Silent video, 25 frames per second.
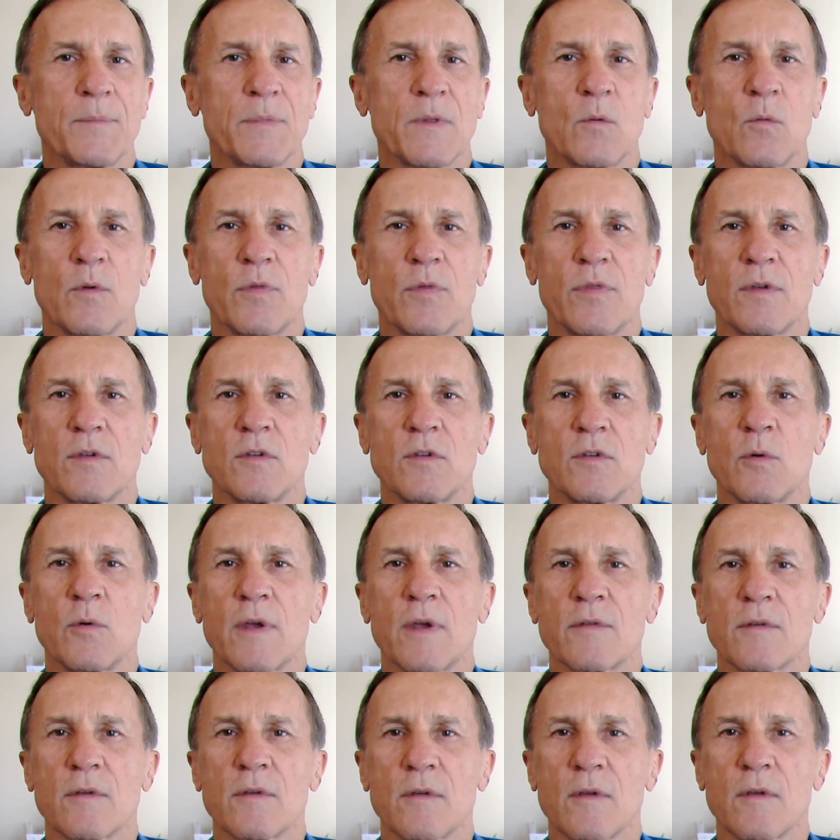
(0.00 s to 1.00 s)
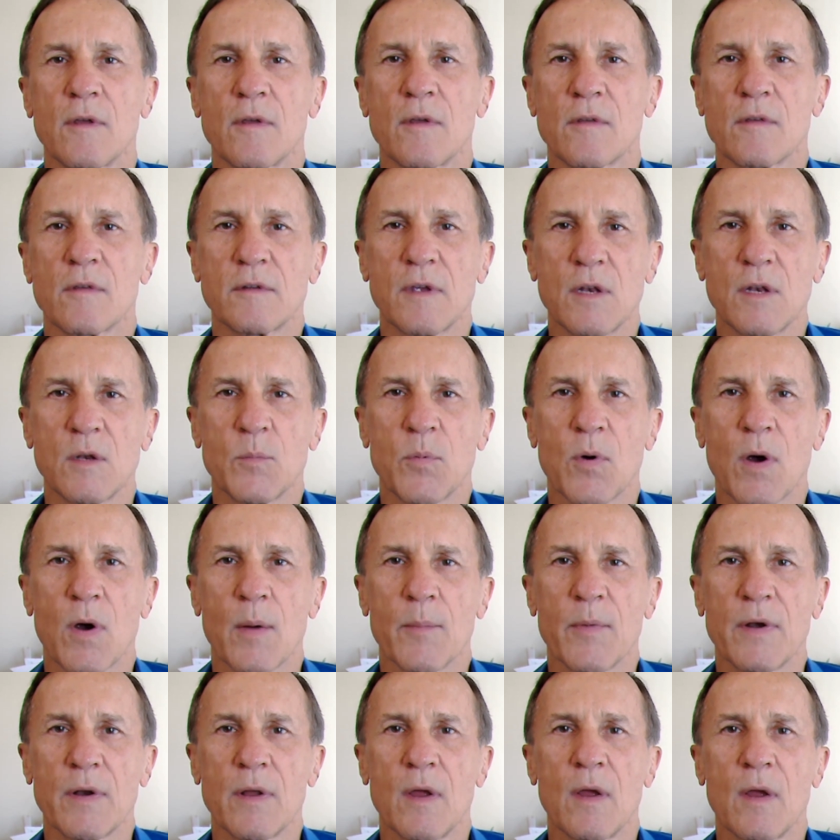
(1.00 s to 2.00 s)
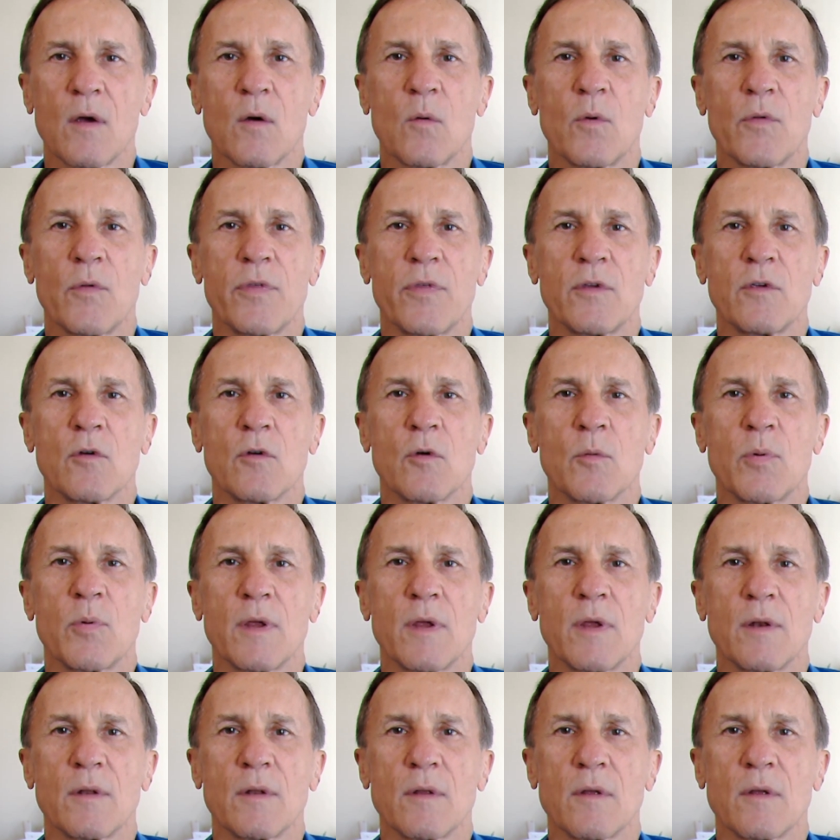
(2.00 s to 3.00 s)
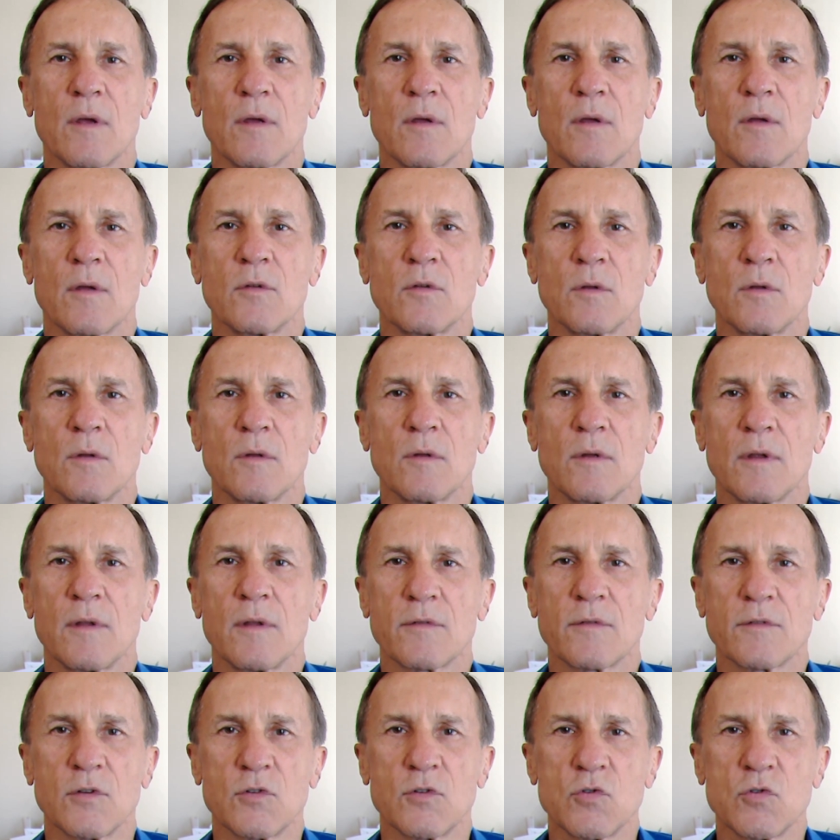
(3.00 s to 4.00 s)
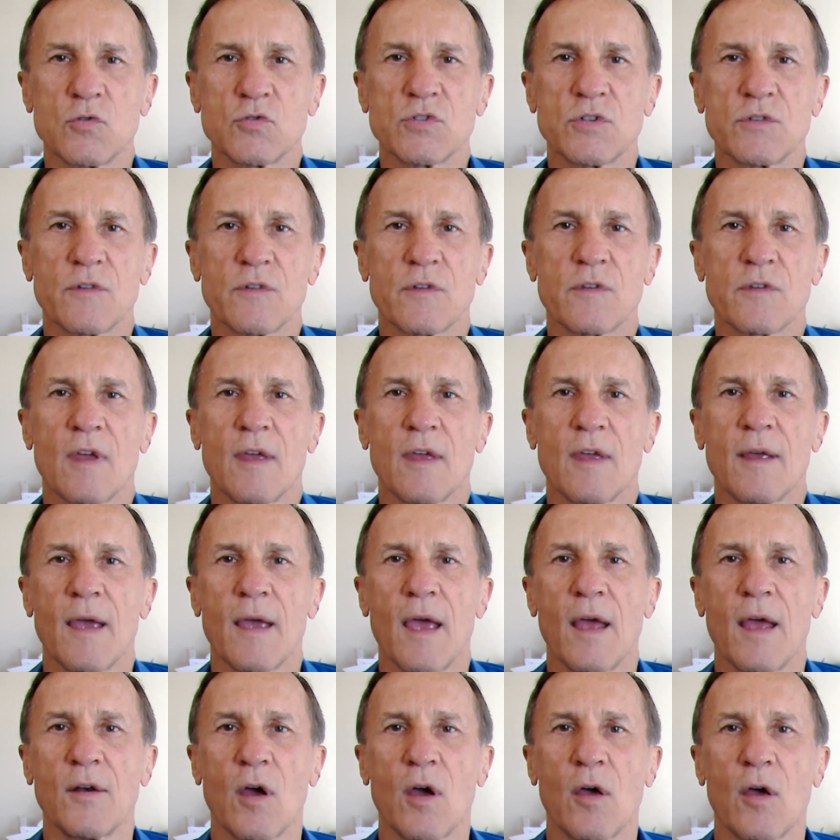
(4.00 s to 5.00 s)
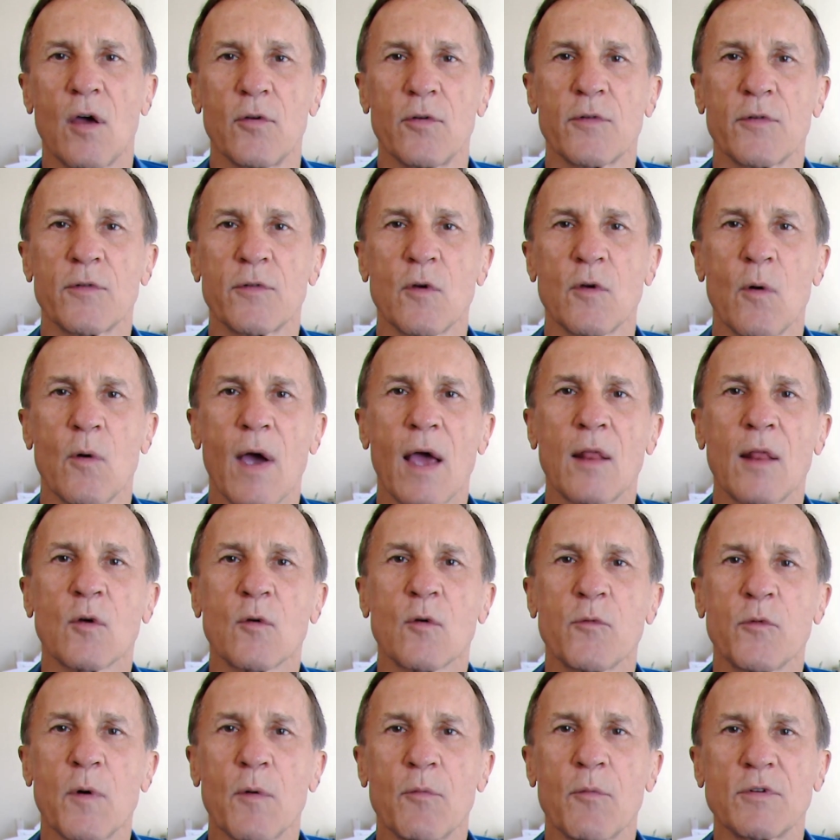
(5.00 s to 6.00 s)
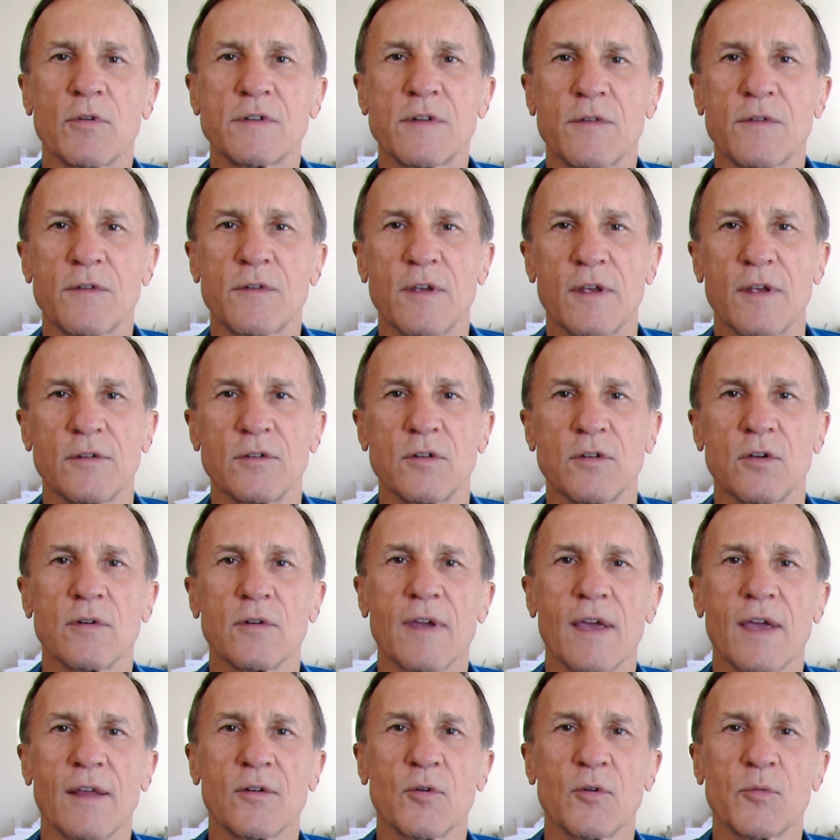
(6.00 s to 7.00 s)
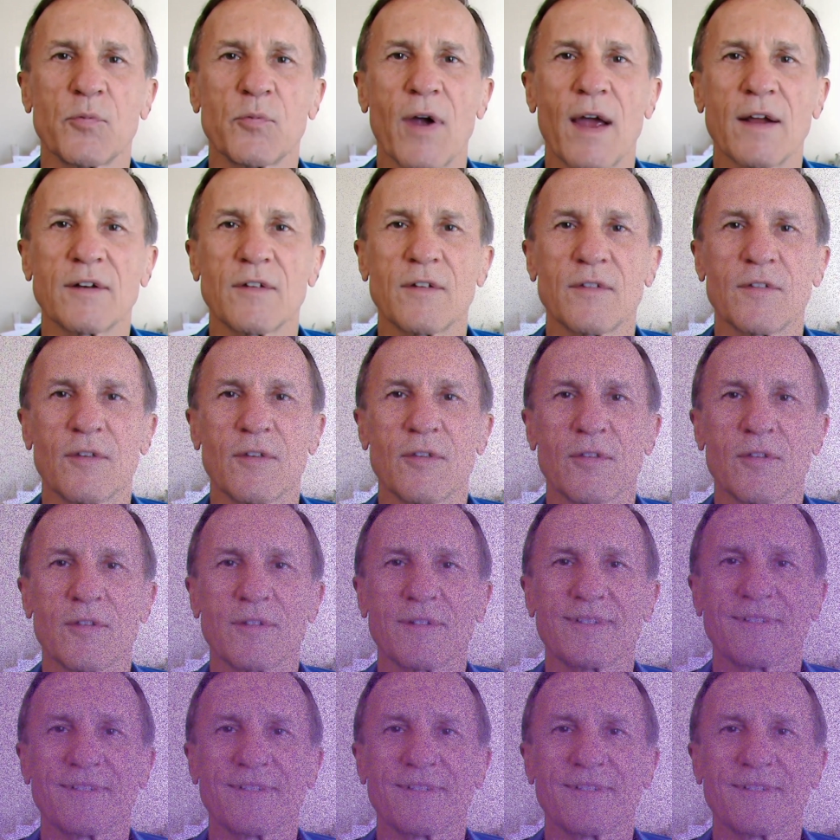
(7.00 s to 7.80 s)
with the US State Department, with the European institutions, and others. So I look forward to seeing you and our practices.